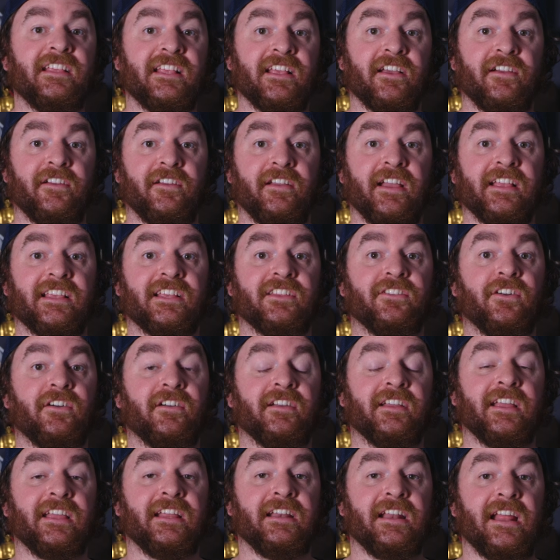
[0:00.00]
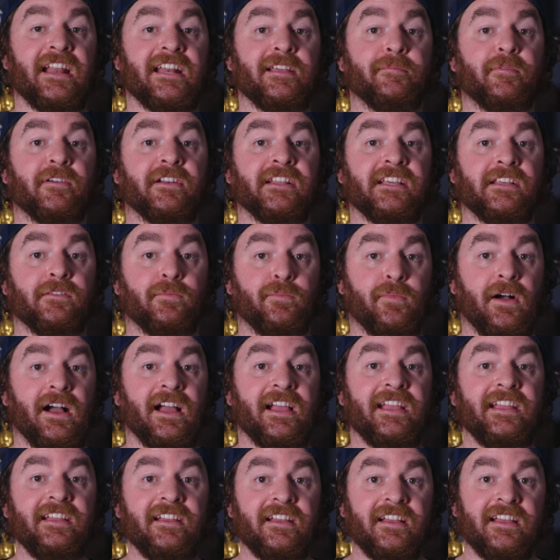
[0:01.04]
so it's not in anybody's
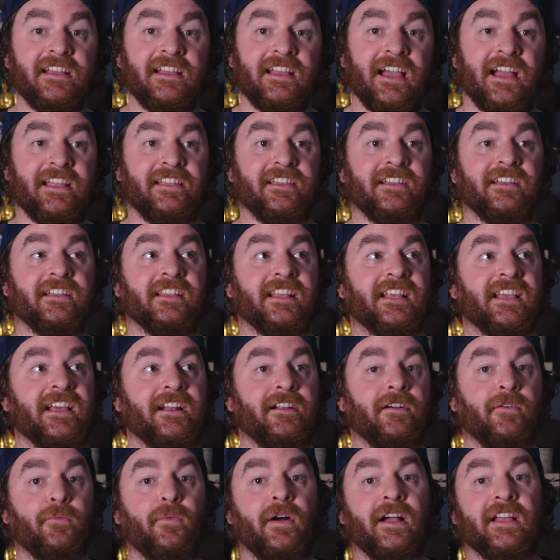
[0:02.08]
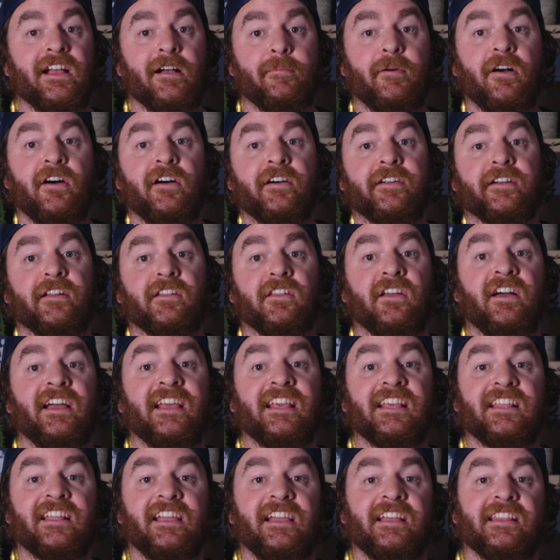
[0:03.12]
way, and you can set it way up high on a
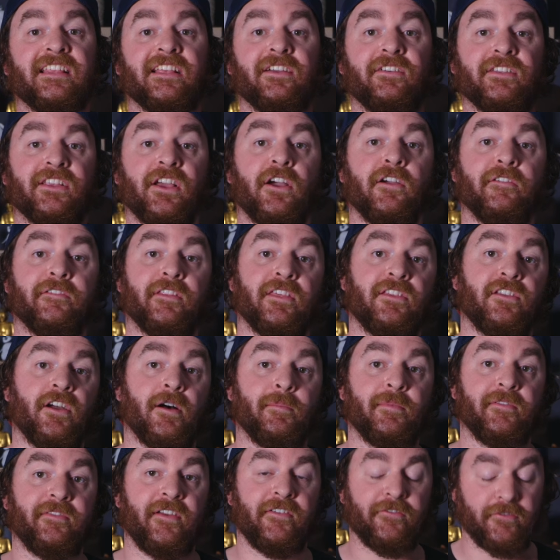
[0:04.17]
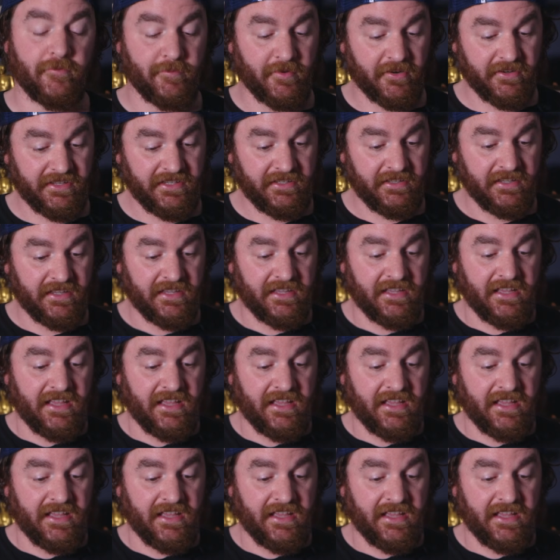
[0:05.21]
light stand so it's over the top of everybody.